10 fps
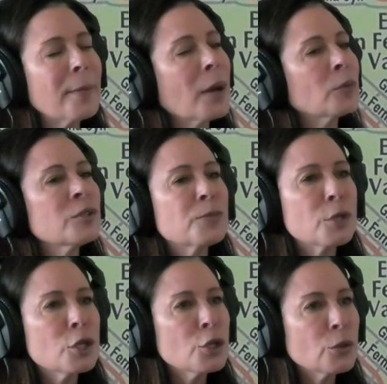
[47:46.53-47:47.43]
My mom was
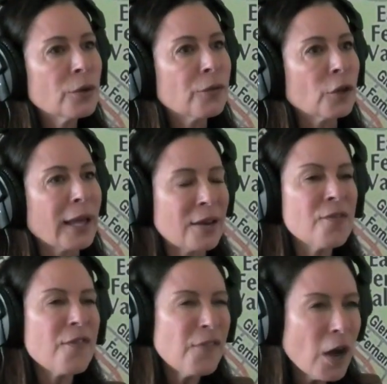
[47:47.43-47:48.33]
beautiful
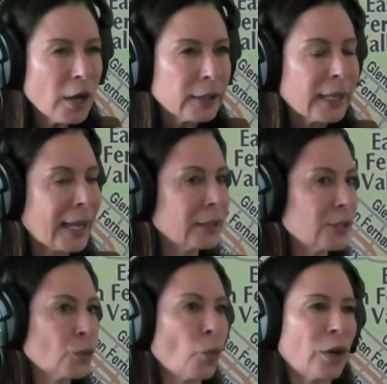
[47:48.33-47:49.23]
and fun and
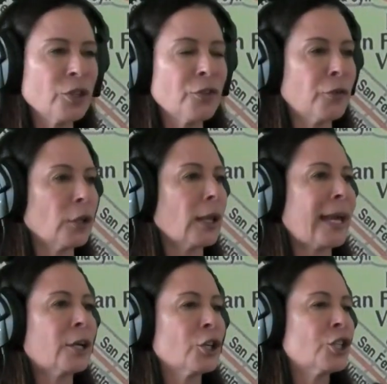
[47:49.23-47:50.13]
this wonderful,
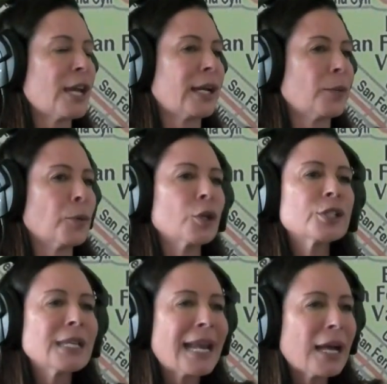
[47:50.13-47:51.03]
energetic
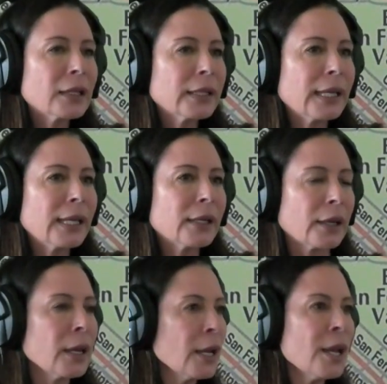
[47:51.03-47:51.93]
personality
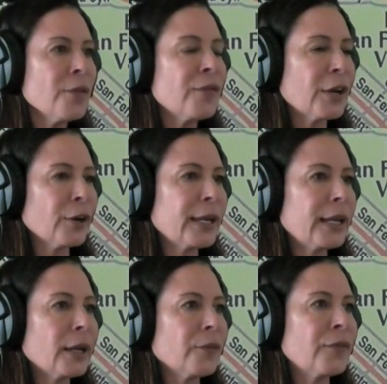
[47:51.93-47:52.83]
and
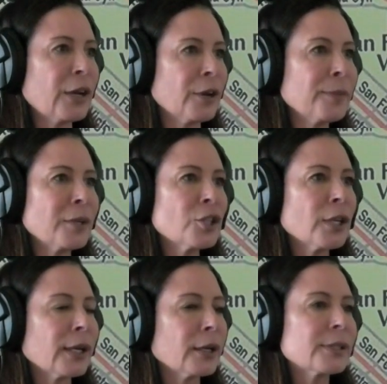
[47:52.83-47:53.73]
very, very much
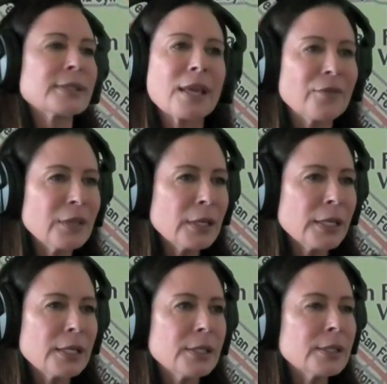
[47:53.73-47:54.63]
like a
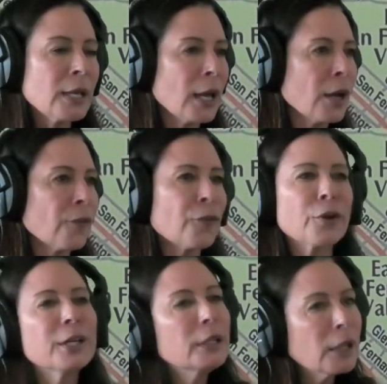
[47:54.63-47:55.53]
70s
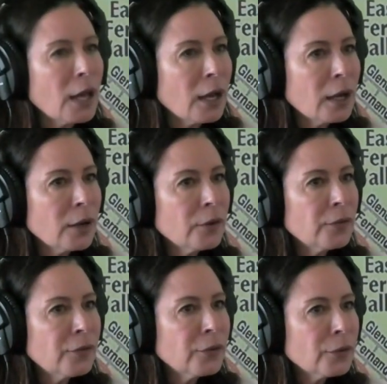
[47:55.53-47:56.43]
free
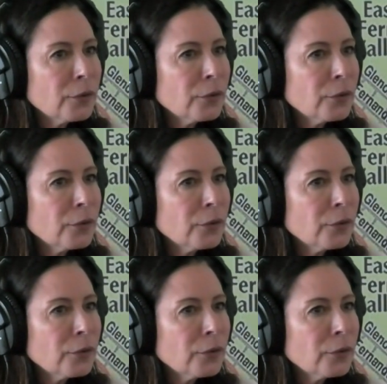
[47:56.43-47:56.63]
love.